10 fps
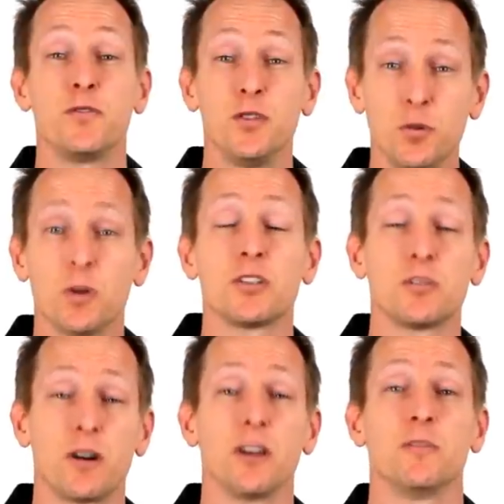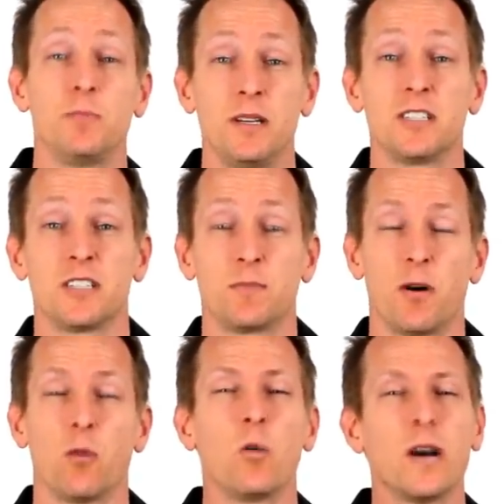if you want to grow your business
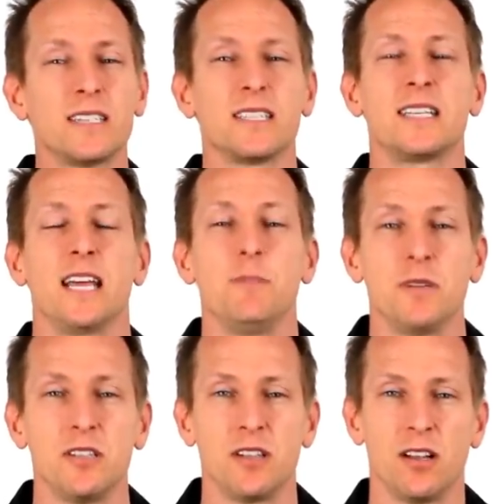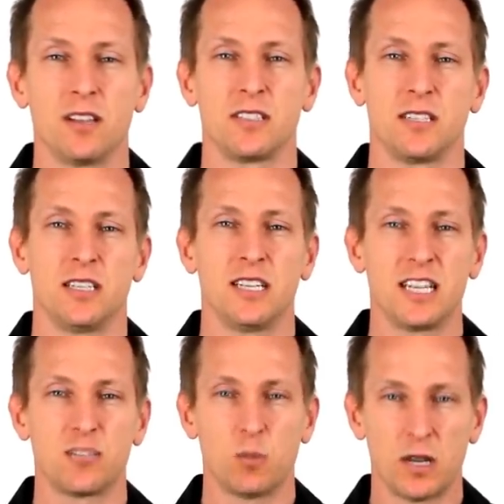by $1 to $10 million in the
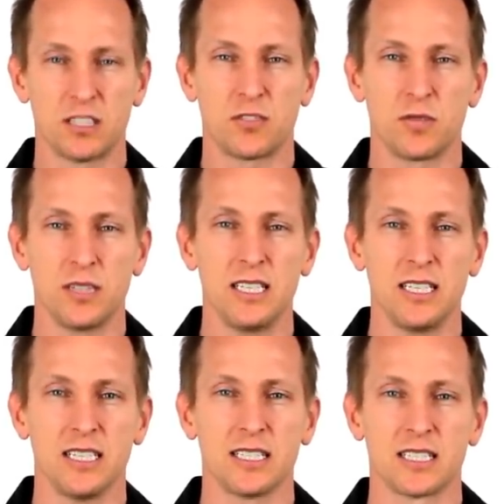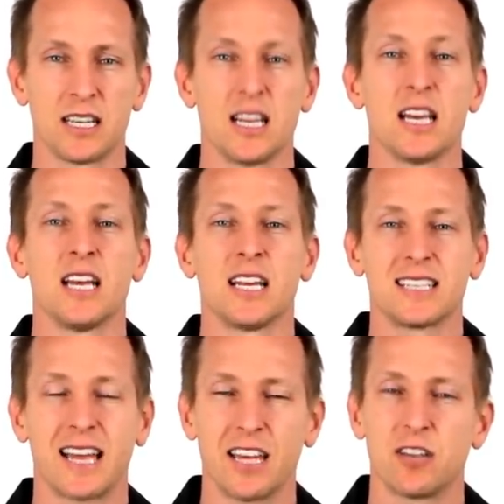next 1 to 3 years,
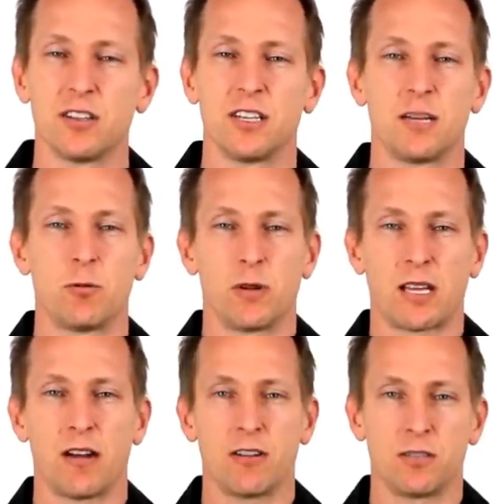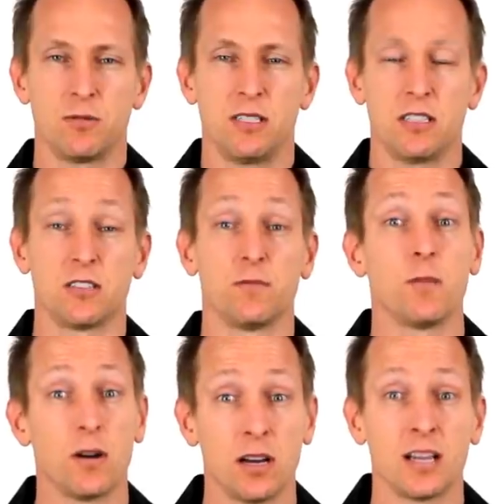take on the number one characteristics of
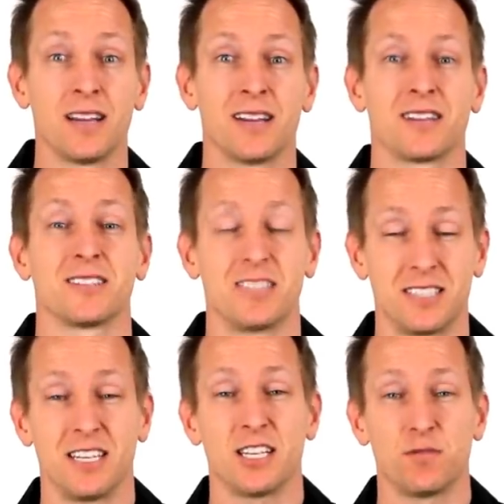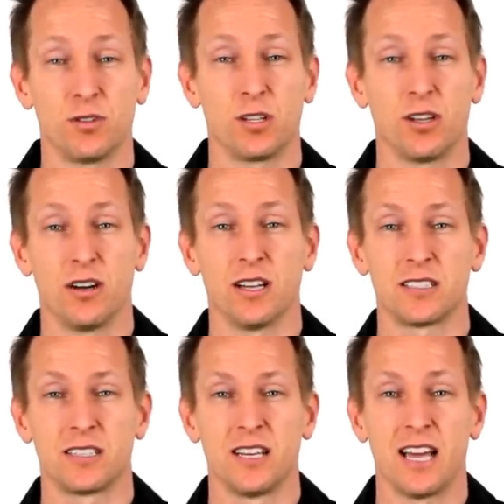my successful
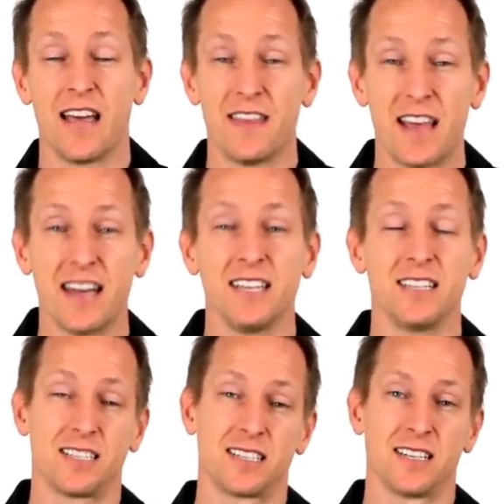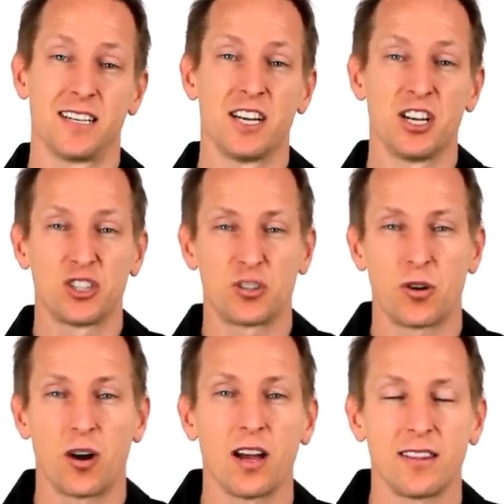clients, and that is
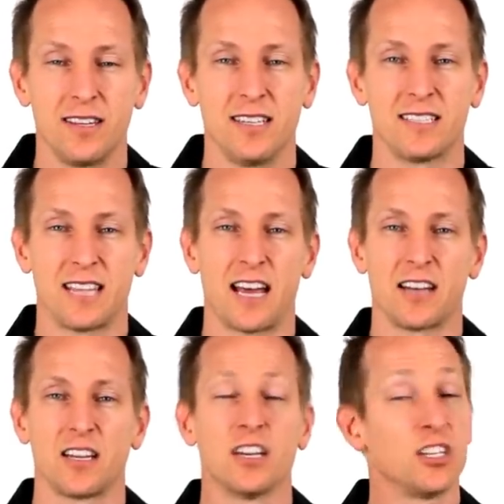try things out.